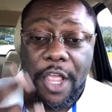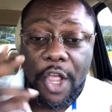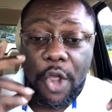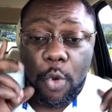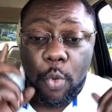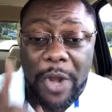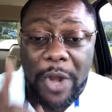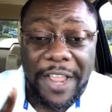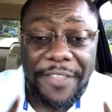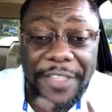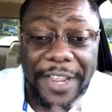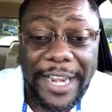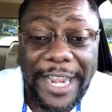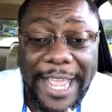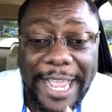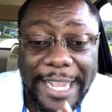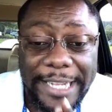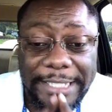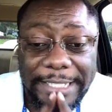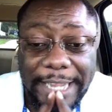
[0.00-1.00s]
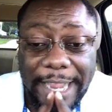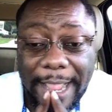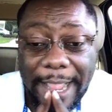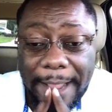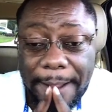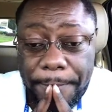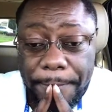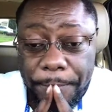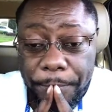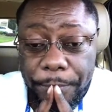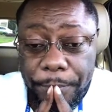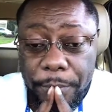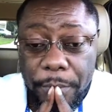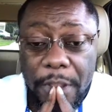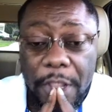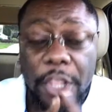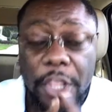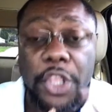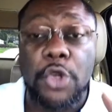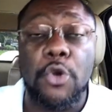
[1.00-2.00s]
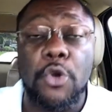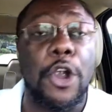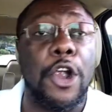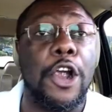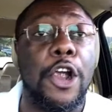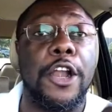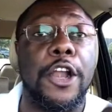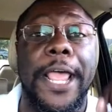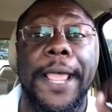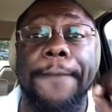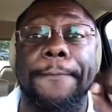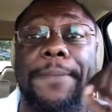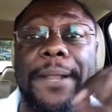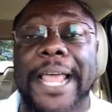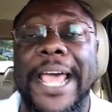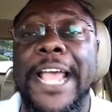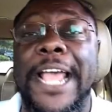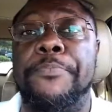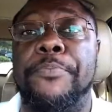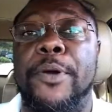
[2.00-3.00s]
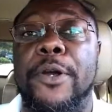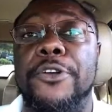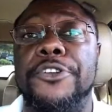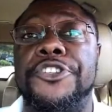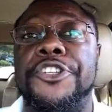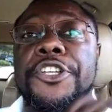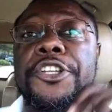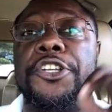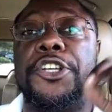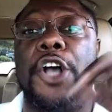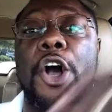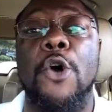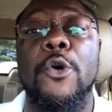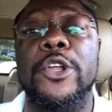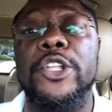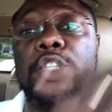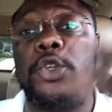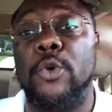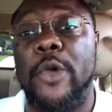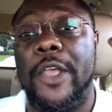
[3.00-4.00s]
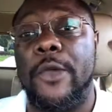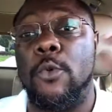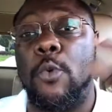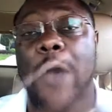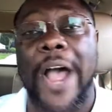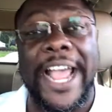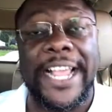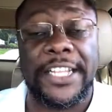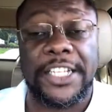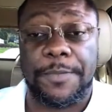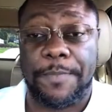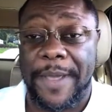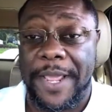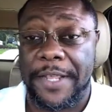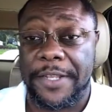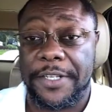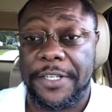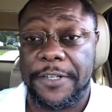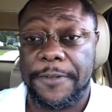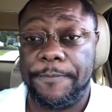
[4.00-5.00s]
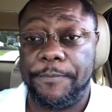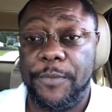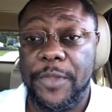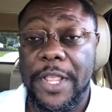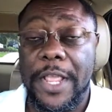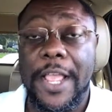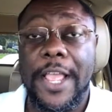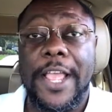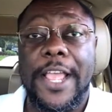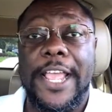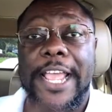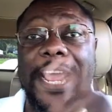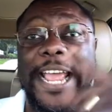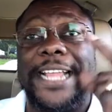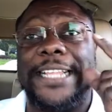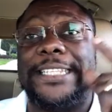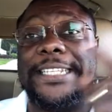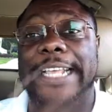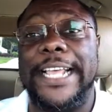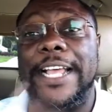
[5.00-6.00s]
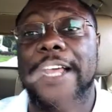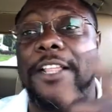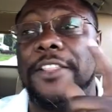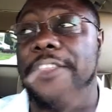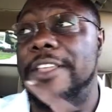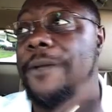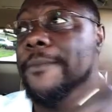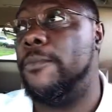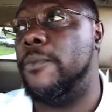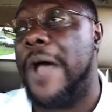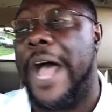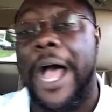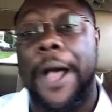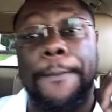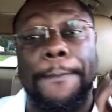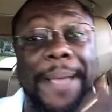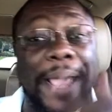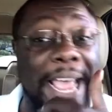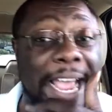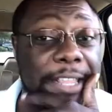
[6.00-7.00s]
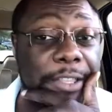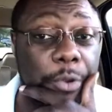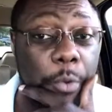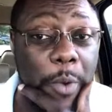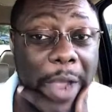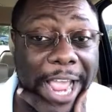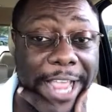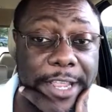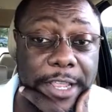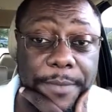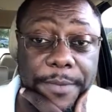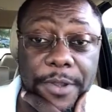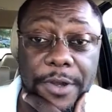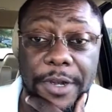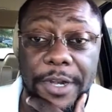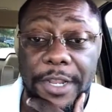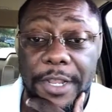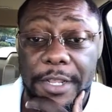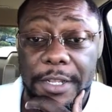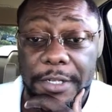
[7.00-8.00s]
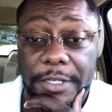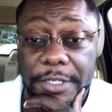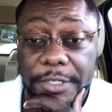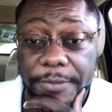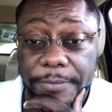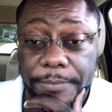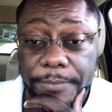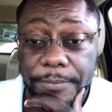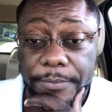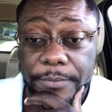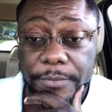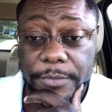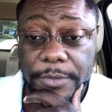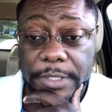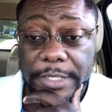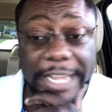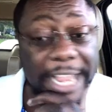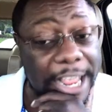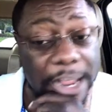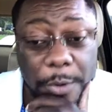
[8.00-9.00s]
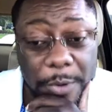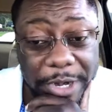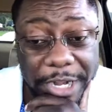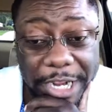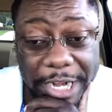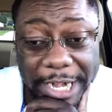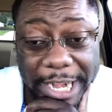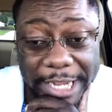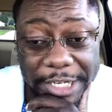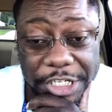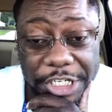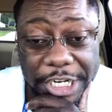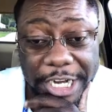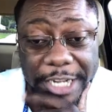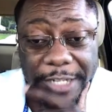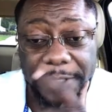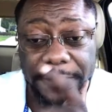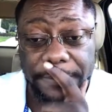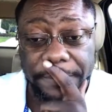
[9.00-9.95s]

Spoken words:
When the last time you heard a black person go into a white space and tell them how bad the white community is? They don't want to hear that shit.